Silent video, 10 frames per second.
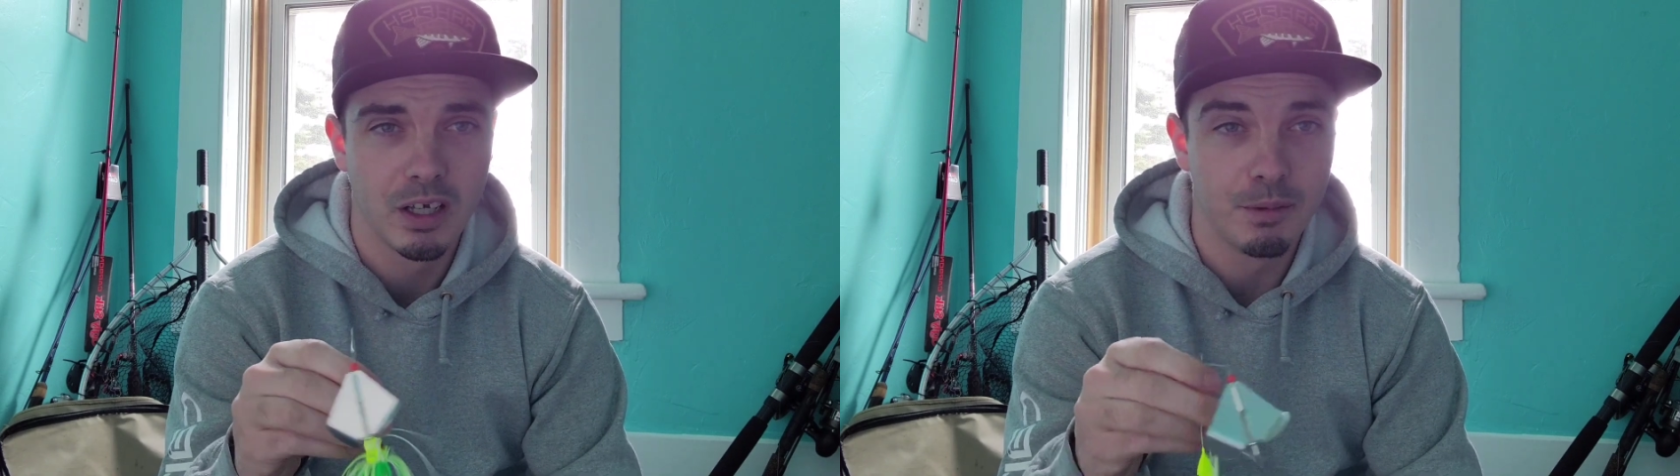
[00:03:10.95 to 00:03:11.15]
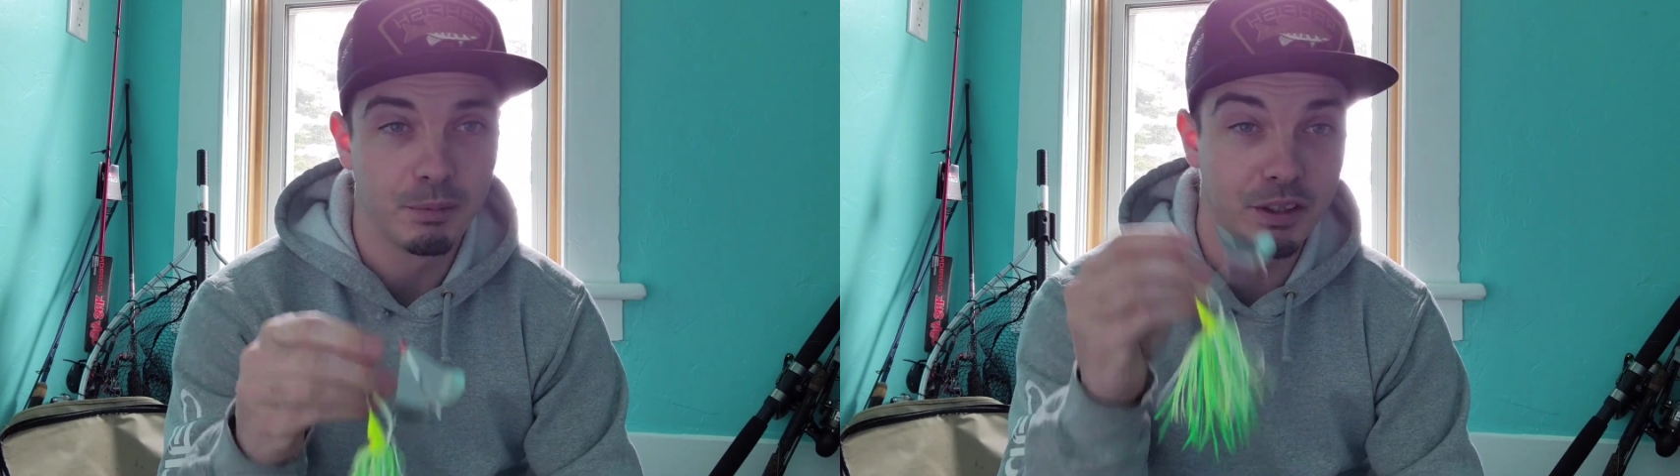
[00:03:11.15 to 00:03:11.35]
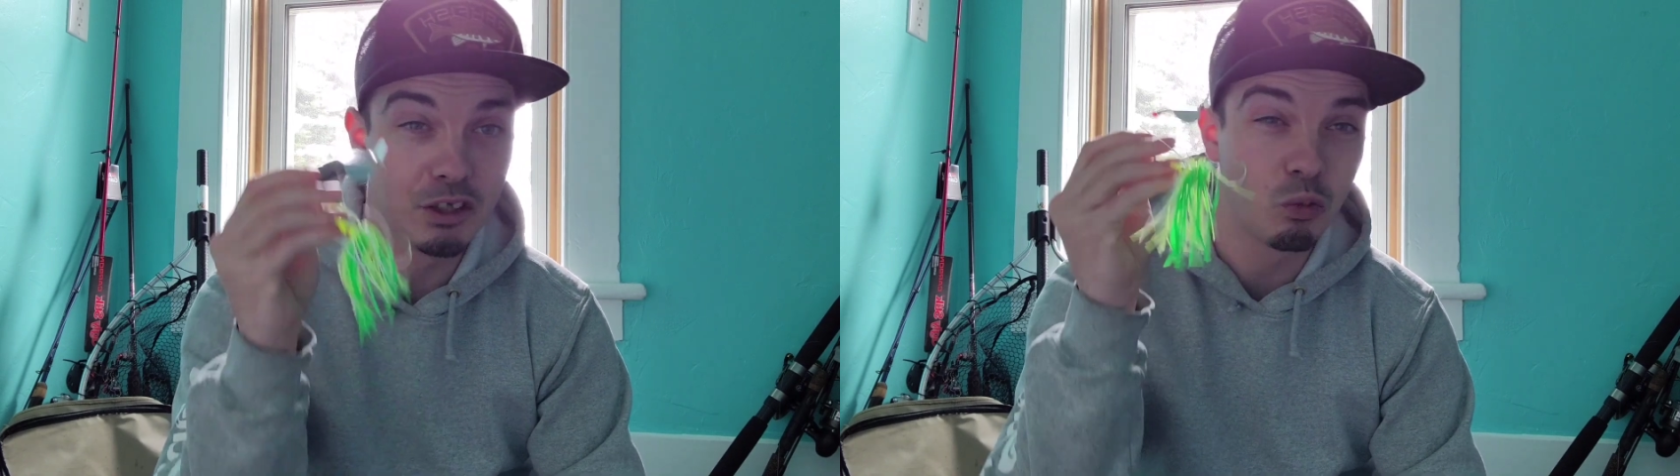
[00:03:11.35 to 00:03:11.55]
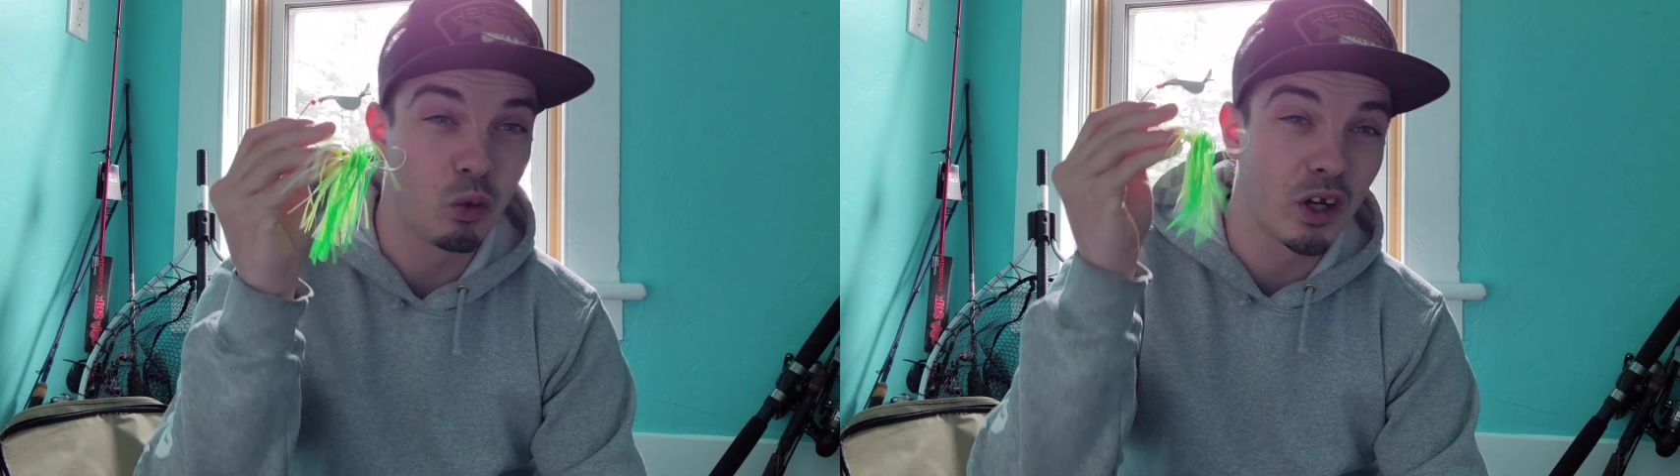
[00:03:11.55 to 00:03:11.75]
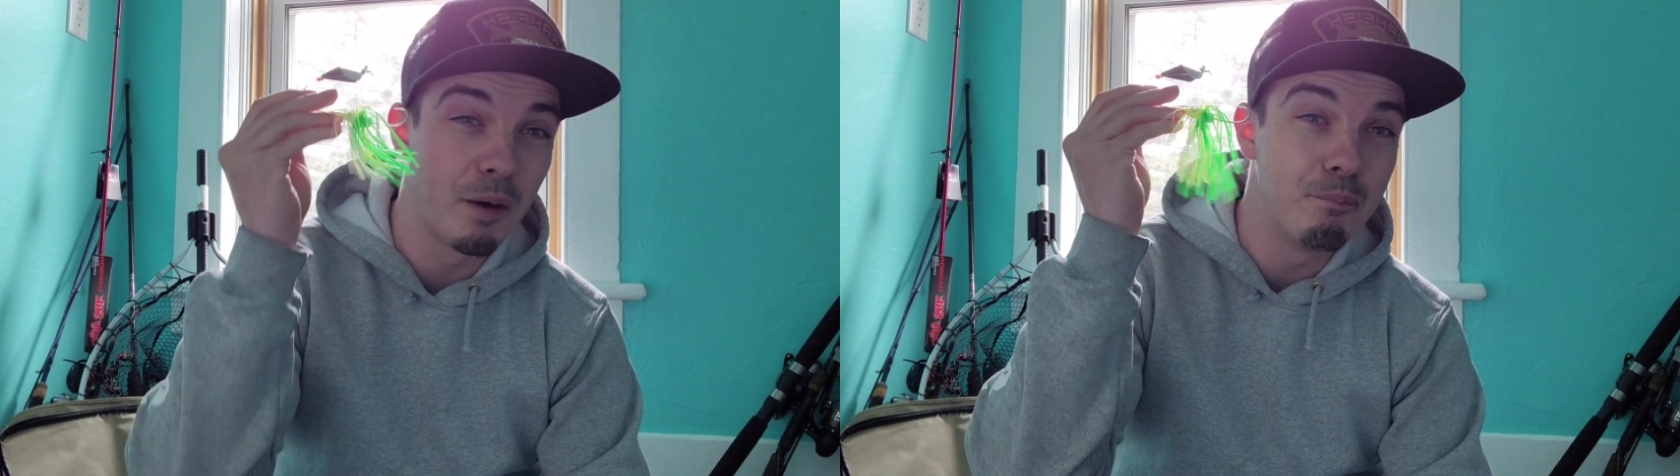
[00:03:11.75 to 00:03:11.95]
But these
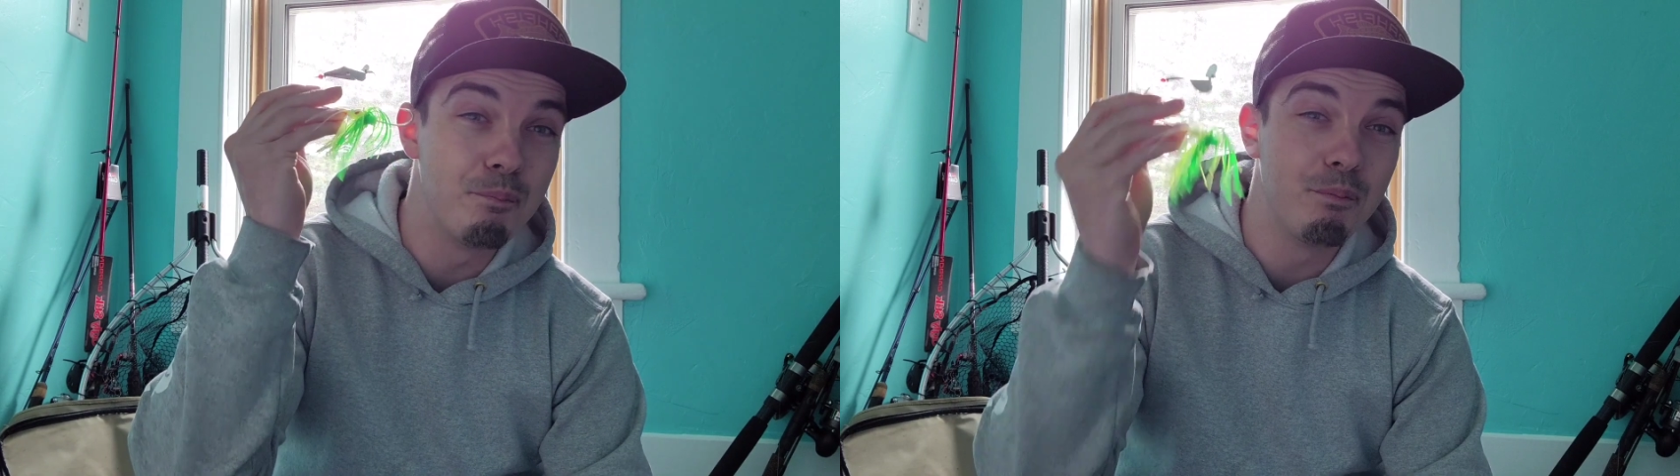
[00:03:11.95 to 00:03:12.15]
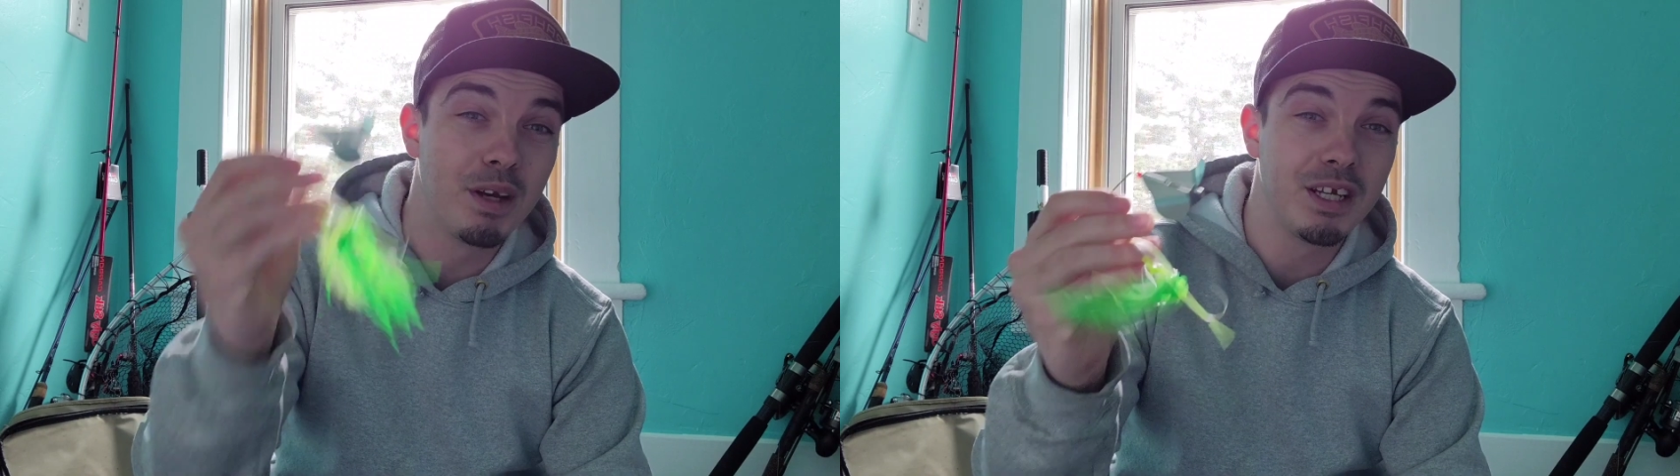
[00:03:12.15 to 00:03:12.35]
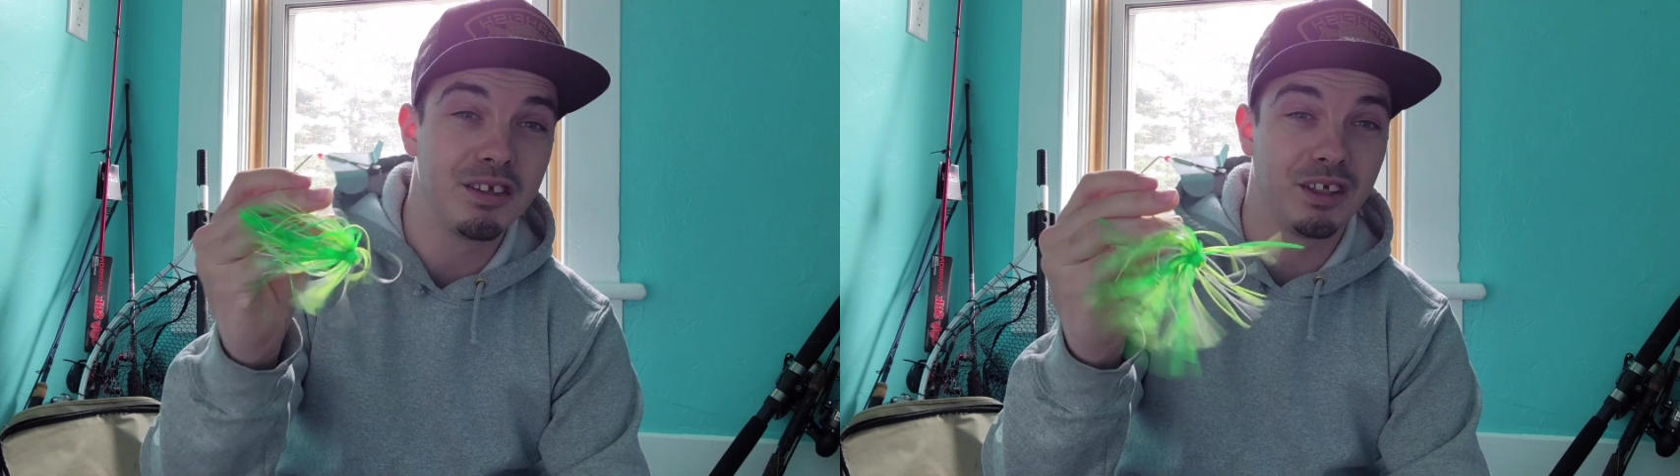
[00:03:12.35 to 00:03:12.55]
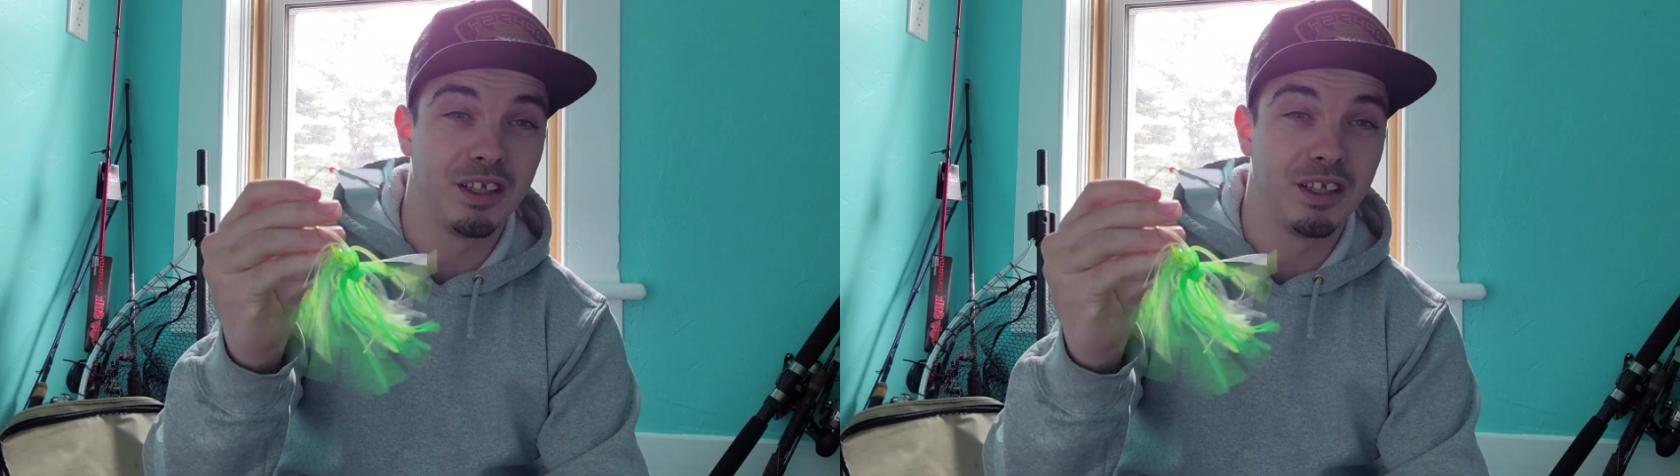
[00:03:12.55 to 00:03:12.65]
work amazing,